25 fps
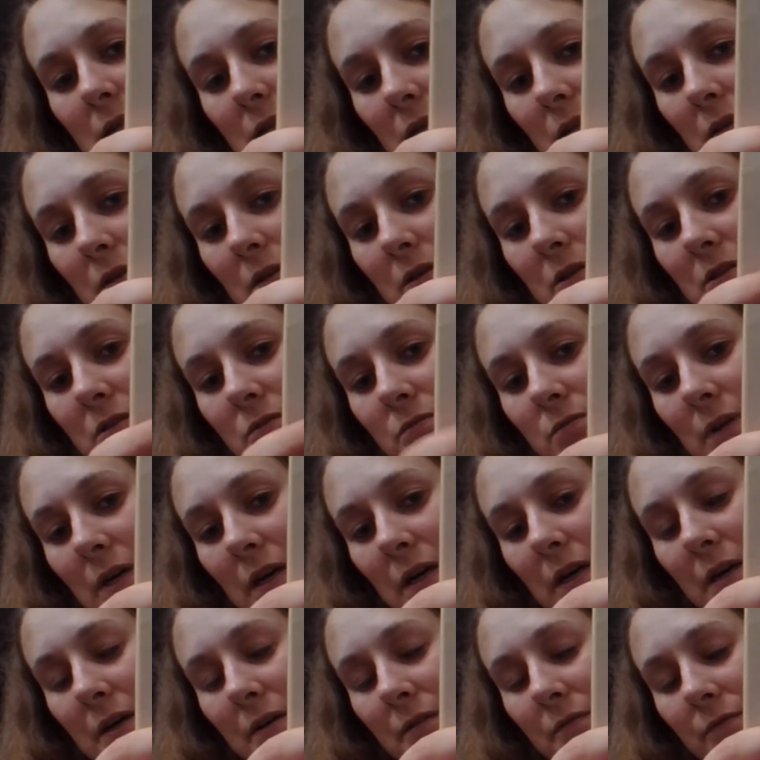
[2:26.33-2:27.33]
So there's
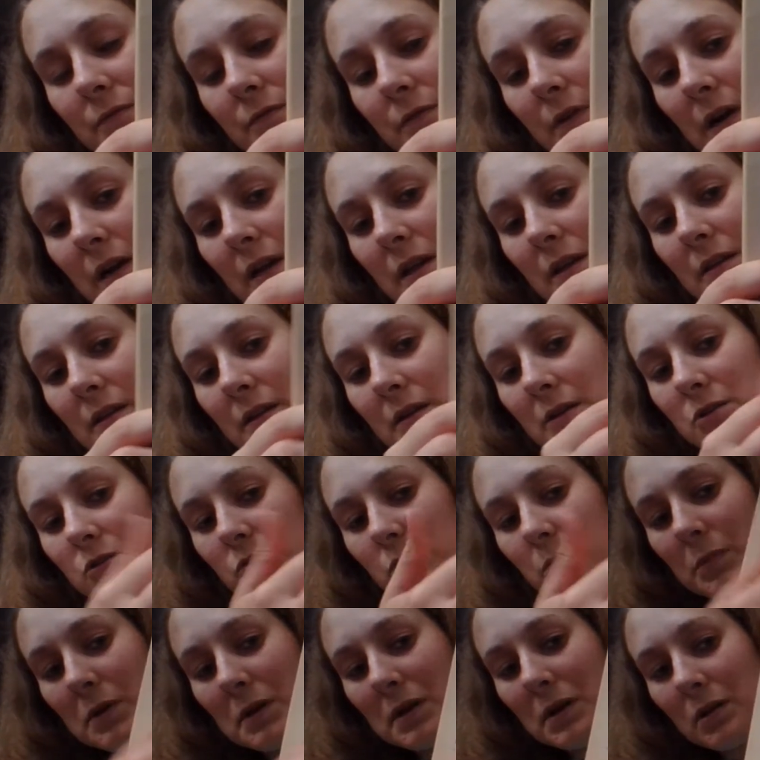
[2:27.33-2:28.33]
Frank there
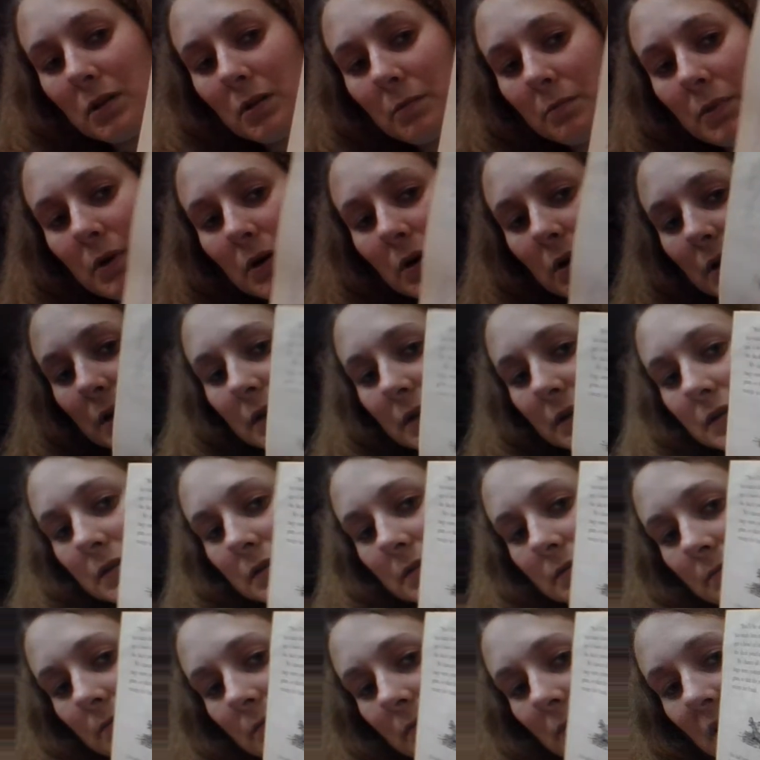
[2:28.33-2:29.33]
swimming on the
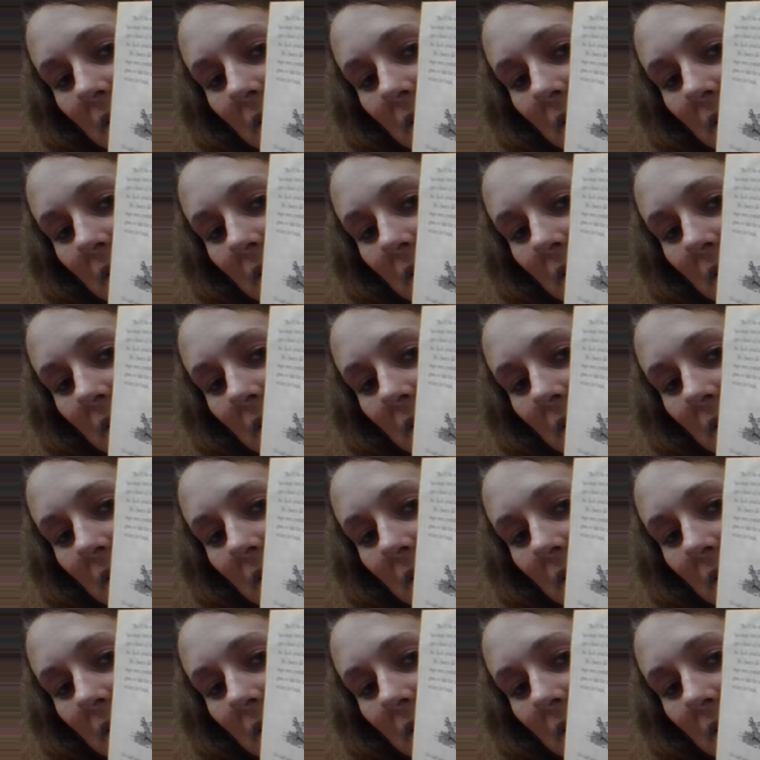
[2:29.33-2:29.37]
pond.